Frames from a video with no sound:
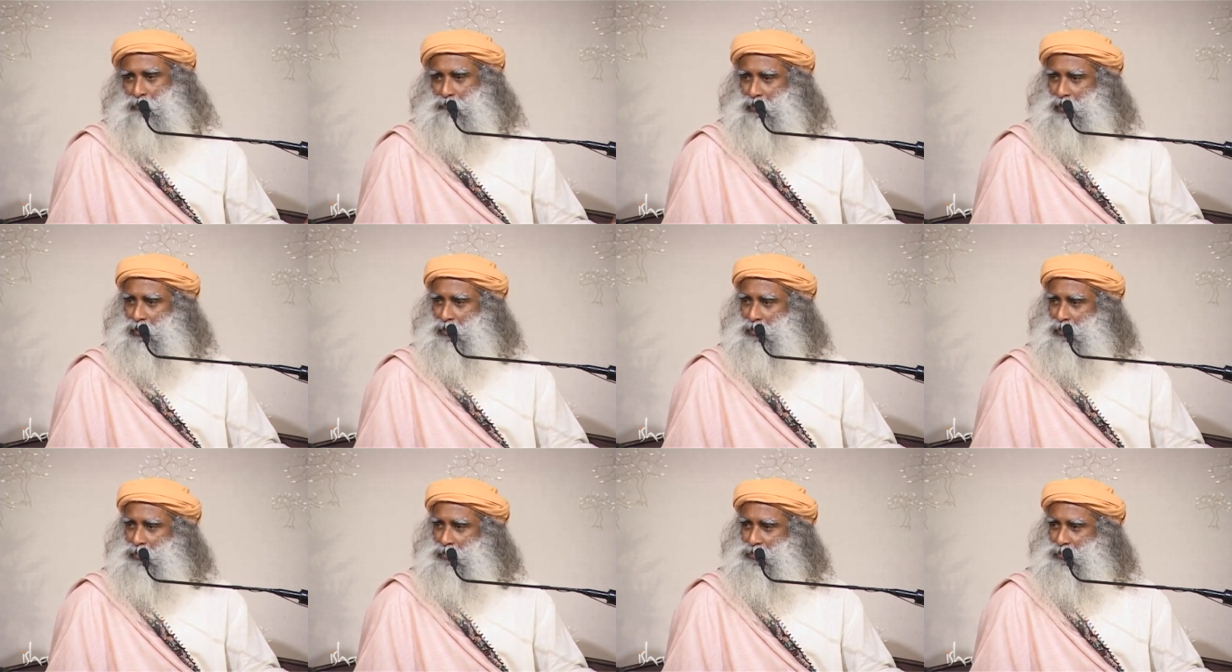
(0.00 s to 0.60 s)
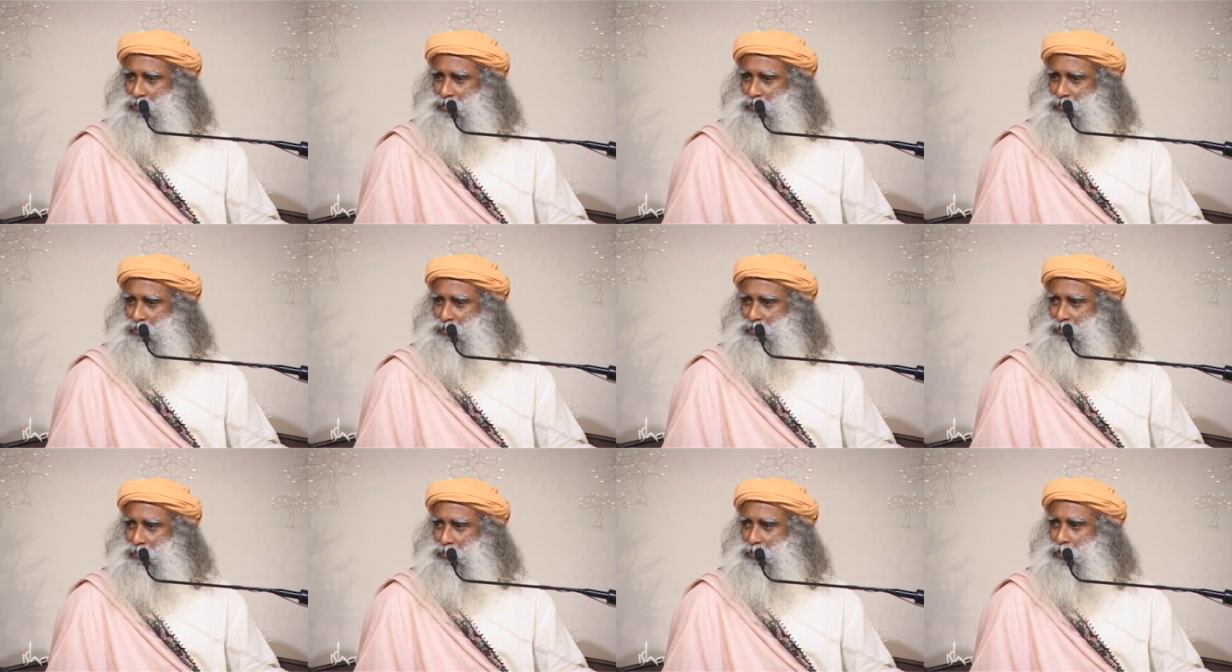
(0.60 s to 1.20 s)

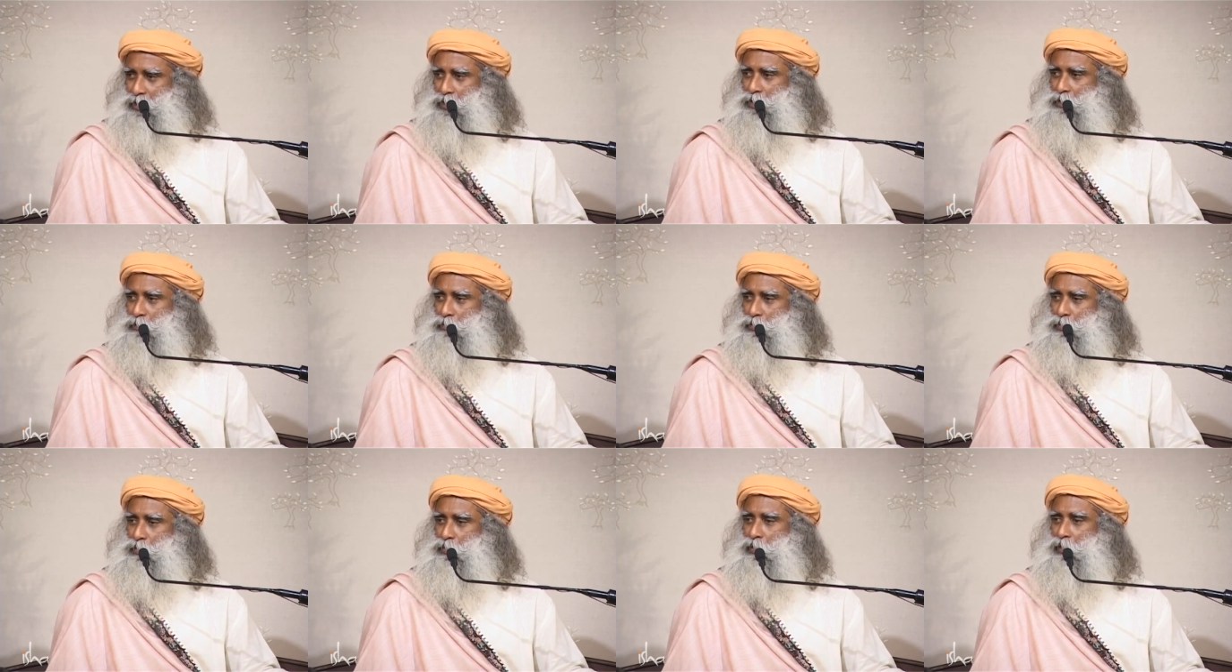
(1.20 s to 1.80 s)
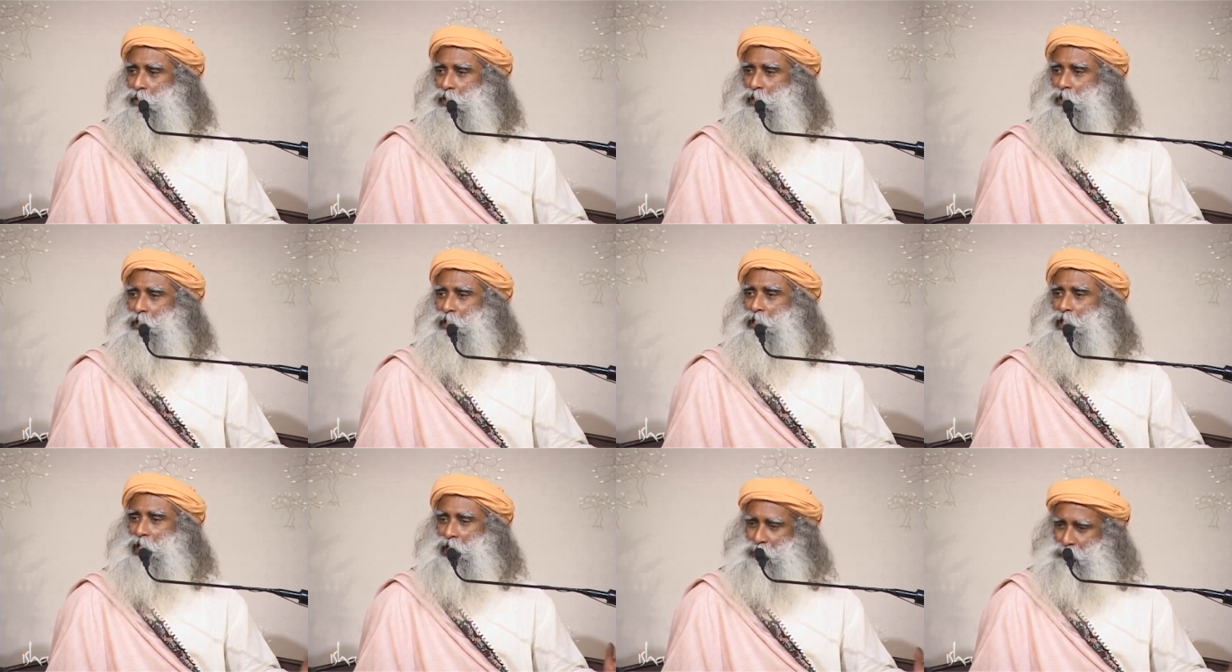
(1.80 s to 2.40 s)
Awareness is
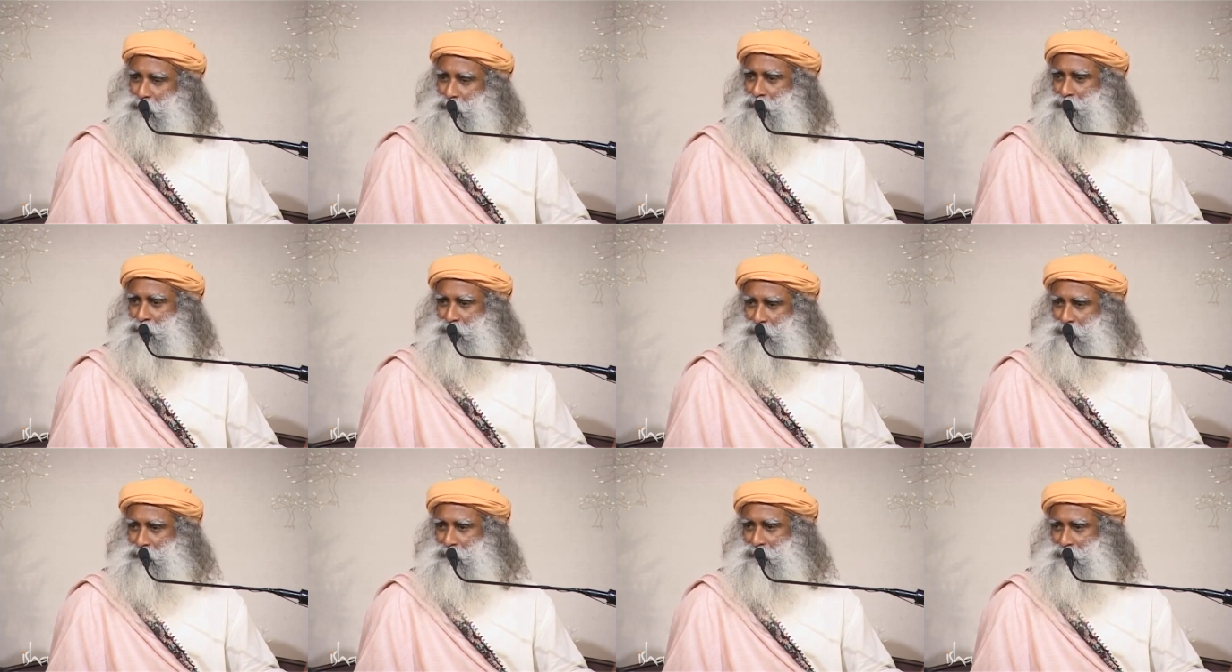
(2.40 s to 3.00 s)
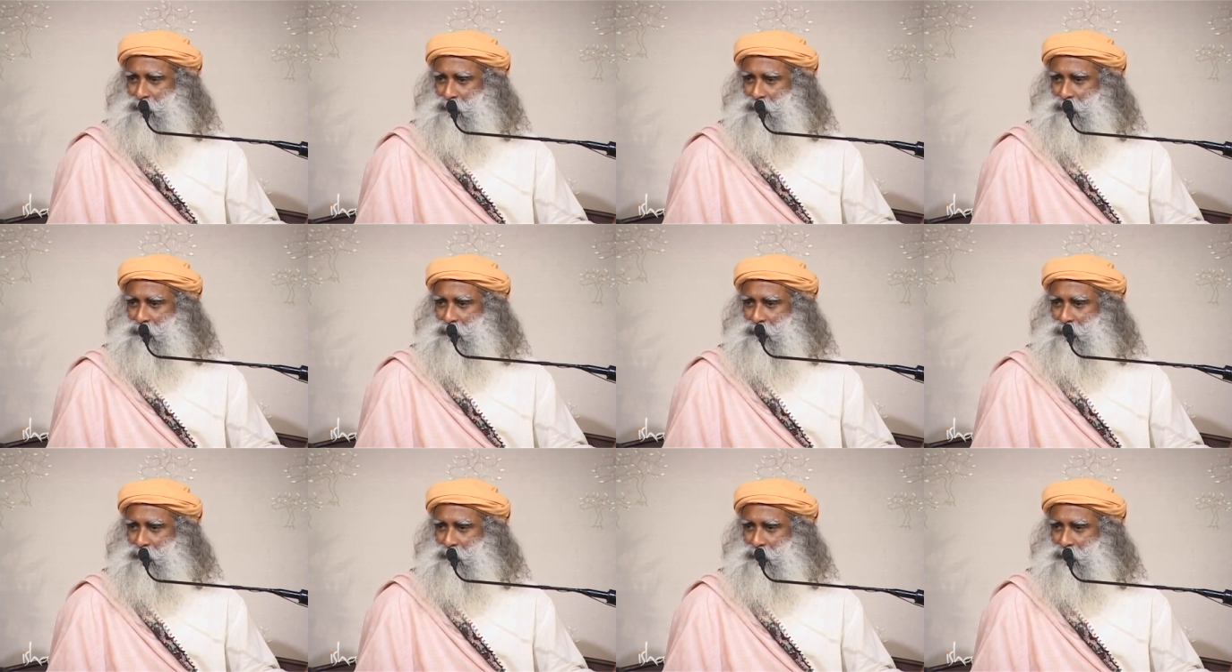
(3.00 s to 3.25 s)
purely life.